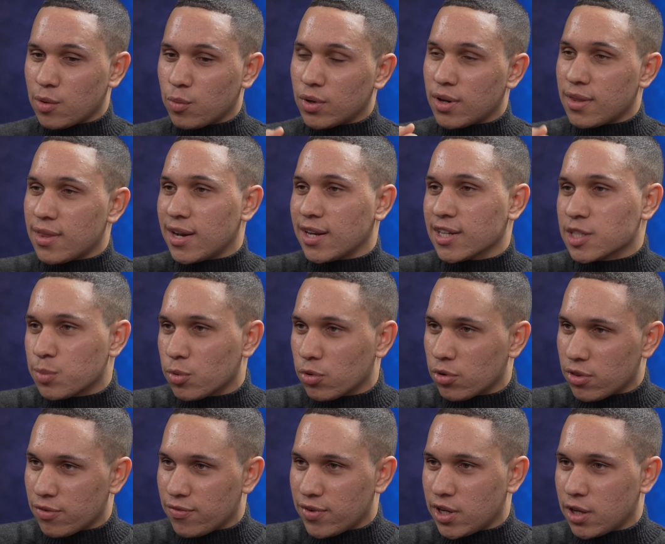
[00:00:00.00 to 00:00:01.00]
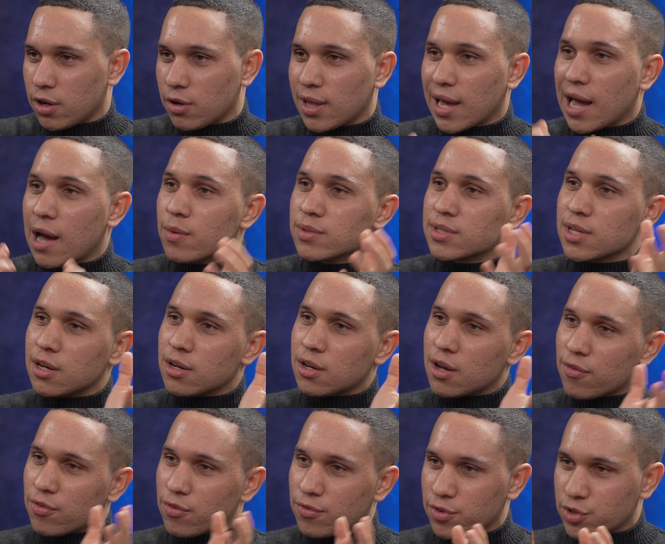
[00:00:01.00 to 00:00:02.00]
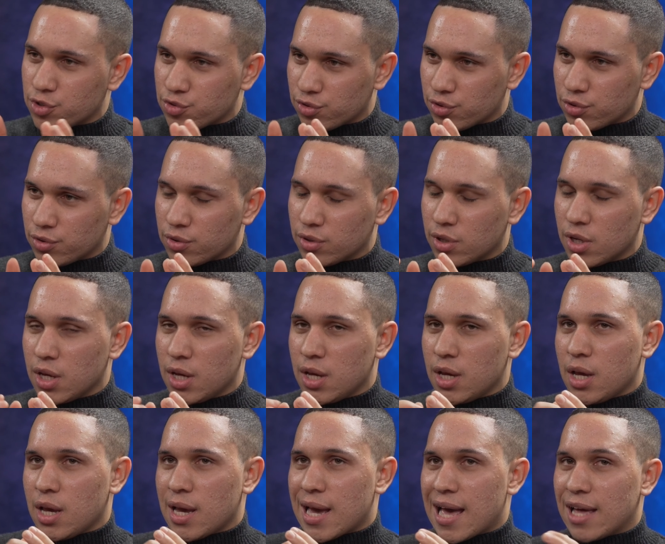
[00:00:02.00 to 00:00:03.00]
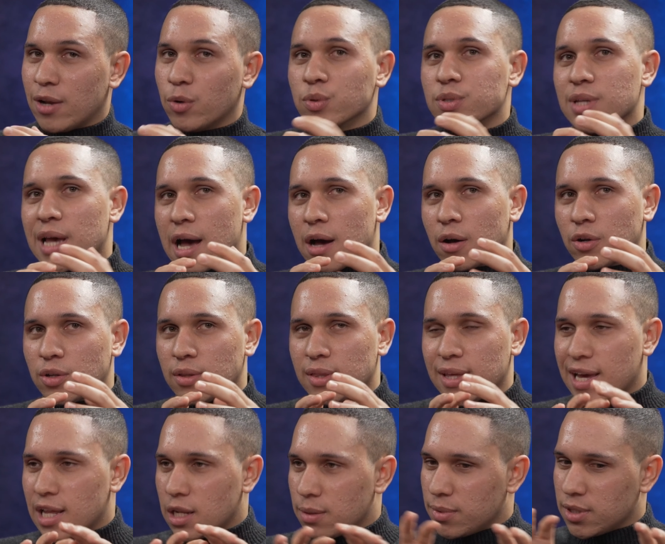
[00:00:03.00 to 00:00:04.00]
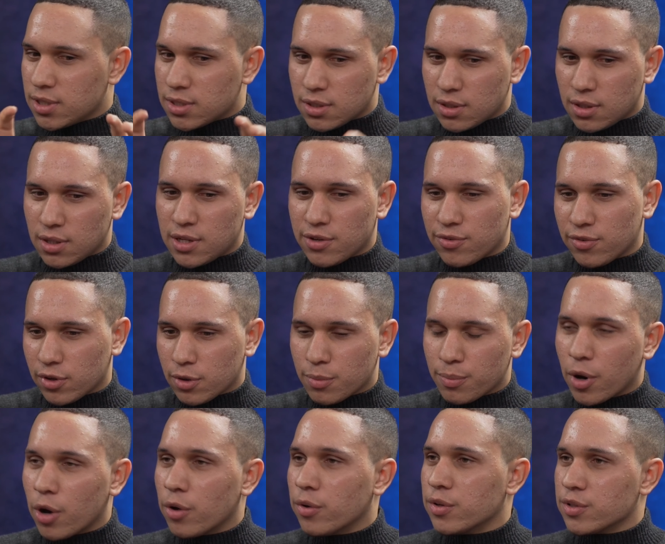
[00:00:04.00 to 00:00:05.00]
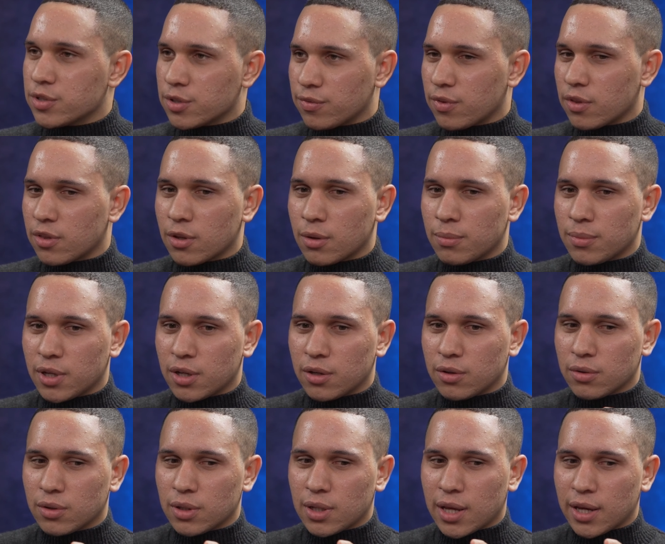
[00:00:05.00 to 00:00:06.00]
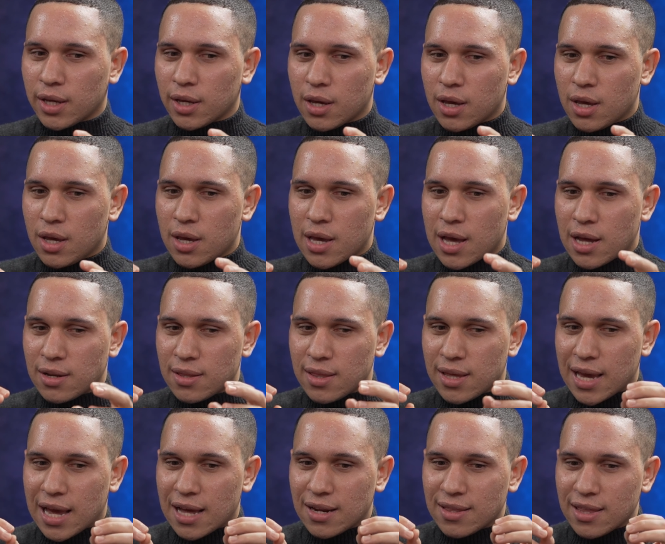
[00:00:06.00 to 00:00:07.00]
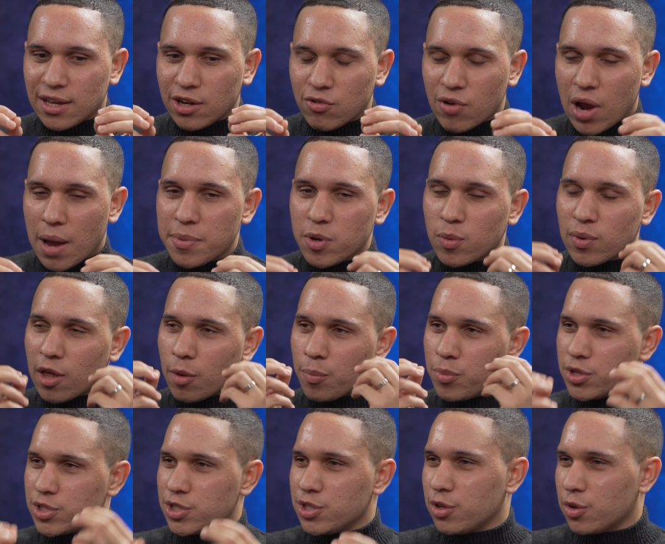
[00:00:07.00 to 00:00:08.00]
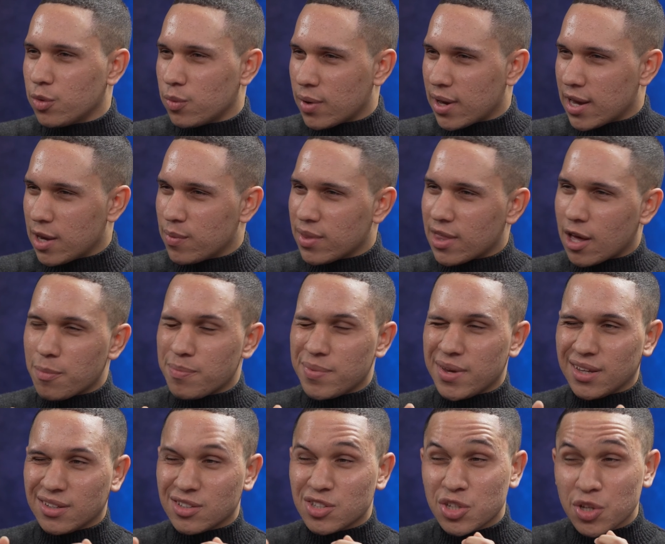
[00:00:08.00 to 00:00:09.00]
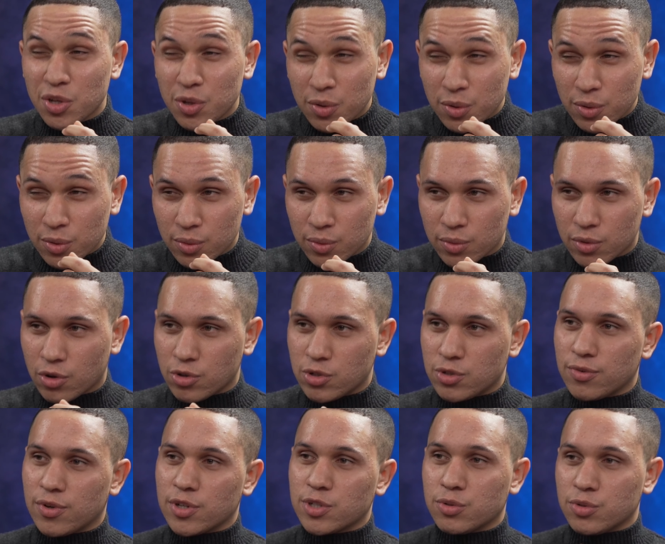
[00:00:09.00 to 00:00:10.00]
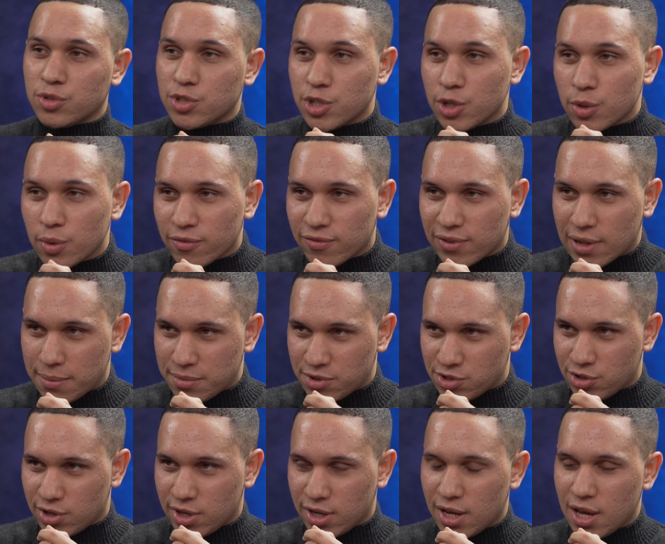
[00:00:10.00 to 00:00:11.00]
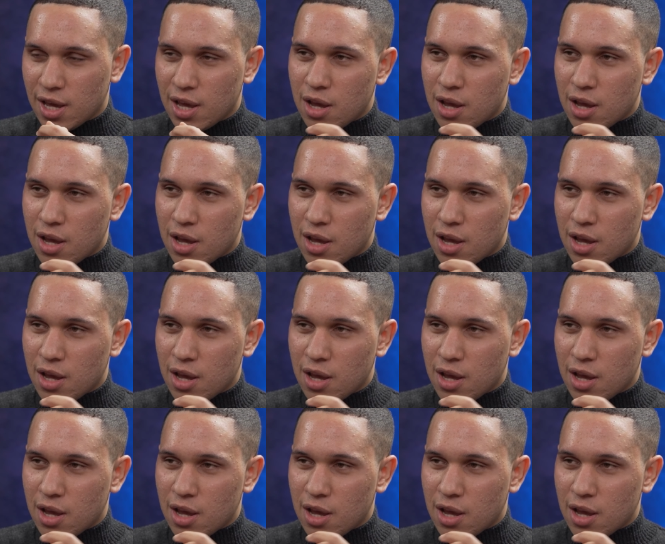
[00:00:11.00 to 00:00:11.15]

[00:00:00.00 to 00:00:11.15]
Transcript: want to then explore the video? Like, how is it enough of a draw? And also, how do the elements and the different components of the thumbnail, like, how do they grab you without pushing you away, without being too controversial, too inflammatory,